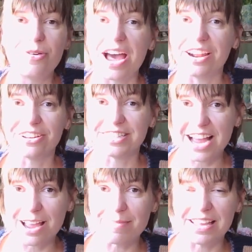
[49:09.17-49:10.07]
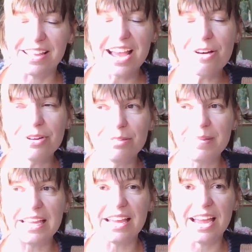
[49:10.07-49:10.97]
had a good time hanging out with me,